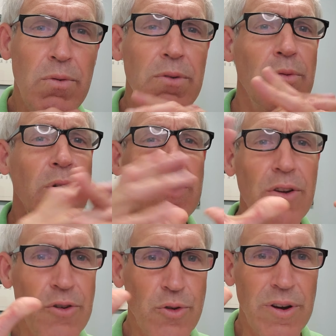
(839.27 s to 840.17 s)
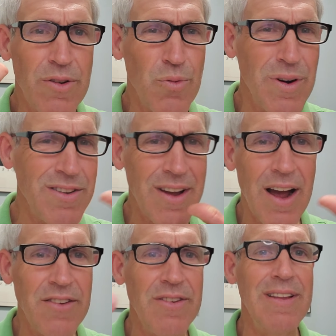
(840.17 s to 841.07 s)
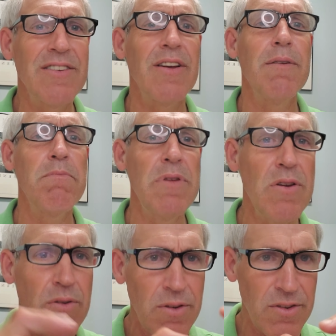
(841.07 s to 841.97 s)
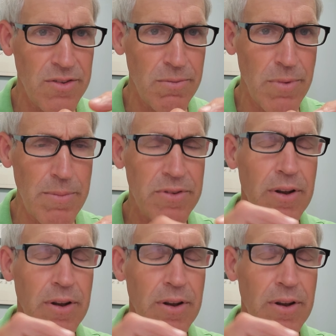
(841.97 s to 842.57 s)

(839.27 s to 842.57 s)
Where are your triggers? What's causing this immune system? Remember, it's an